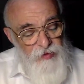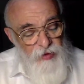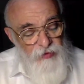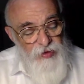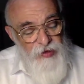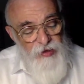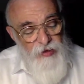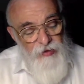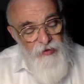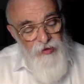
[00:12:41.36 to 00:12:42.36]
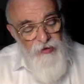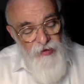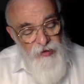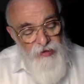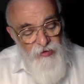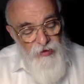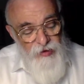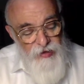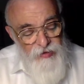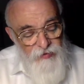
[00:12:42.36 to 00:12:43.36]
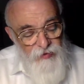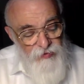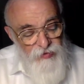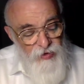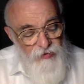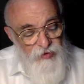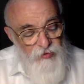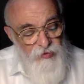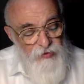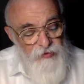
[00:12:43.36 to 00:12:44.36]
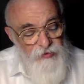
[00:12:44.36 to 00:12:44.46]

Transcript: in That last great last is Tavshichav Gimel.